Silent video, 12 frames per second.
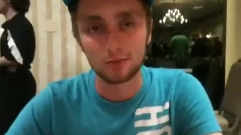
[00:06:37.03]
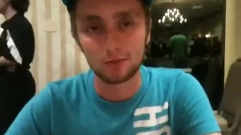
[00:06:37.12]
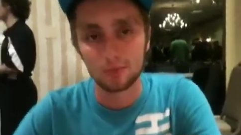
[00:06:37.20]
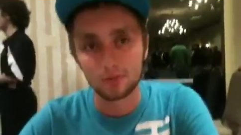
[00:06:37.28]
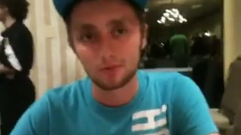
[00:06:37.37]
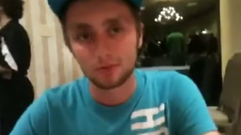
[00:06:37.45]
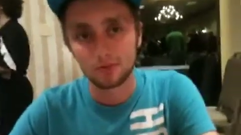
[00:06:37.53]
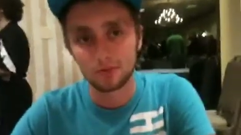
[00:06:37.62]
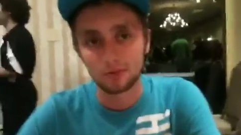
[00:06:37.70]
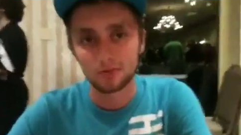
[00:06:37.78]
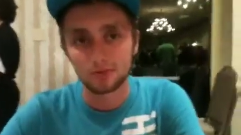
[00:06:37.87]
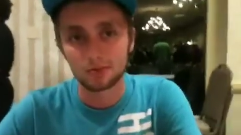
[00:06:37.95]
Being a
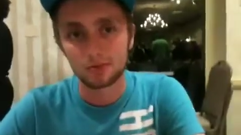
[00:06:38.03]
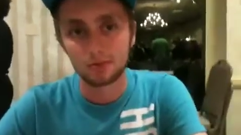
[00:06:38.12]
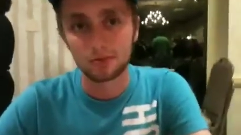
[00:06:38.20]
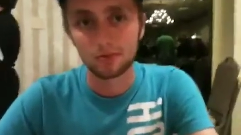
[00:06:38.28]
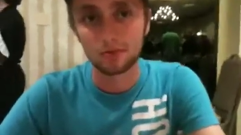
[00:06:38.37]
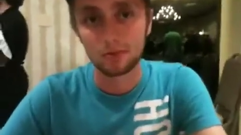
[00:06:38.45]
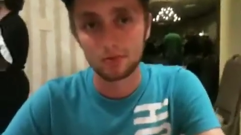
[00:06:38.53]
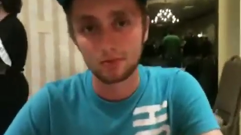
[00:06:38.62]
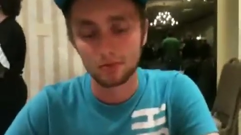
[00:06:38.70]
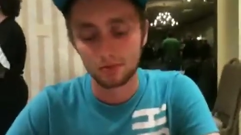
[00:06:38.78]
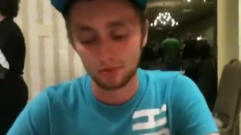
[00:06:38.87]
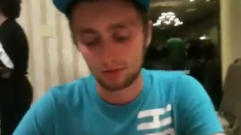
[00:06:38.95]
common regional
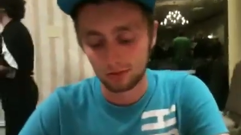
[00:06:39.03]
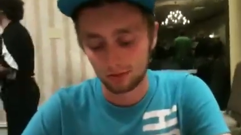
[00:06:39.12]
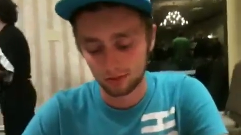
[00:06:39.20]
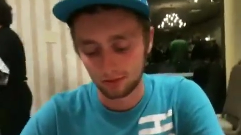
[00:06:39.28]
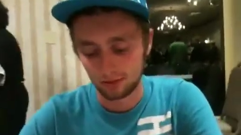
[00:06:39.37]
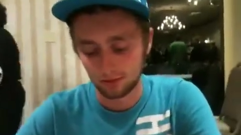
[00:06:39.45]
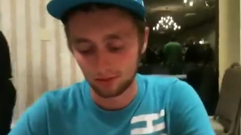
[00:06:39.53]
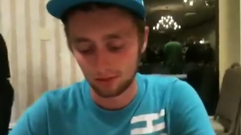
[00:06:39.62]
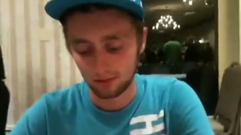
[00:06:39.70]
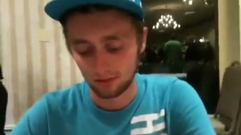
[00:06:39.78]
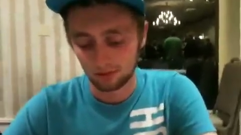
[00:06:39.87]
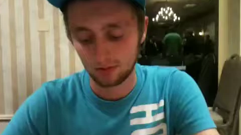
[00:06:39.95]
topper
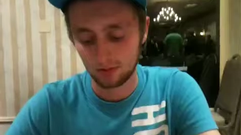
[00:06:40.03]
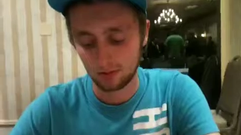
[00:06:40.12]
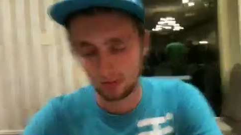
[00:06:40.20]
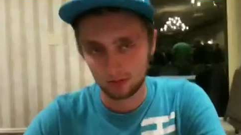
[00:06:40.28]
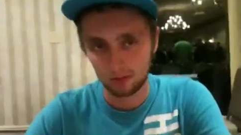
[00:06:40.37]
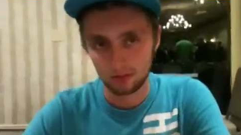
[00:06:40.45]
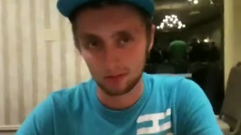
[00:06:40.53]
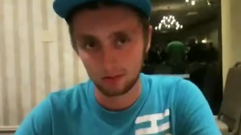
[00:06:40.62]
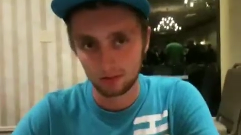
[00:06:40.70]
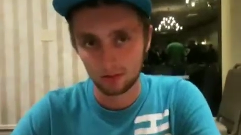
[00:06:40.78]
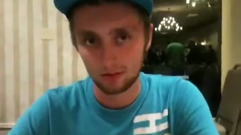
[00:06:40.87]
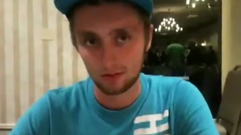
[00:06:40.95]
and stuff like that, how do you
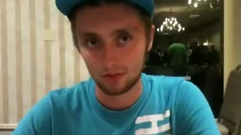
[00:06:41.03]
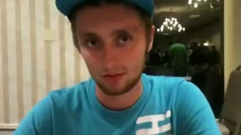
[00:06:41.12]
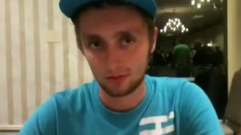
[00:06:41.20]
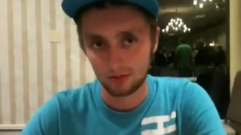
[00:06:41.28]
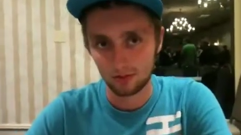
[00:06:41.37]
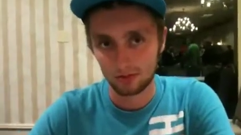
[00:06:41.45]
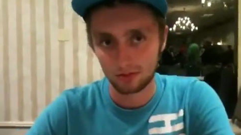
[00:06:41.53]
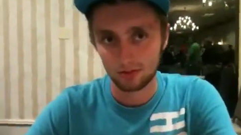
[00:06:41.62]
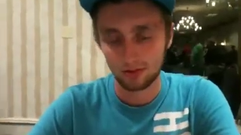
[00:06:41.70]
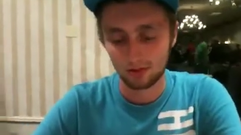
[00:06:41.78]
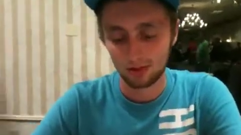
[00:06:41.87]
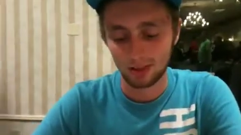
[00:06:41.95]
feel about the card
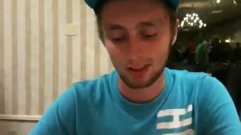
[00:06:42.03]
format?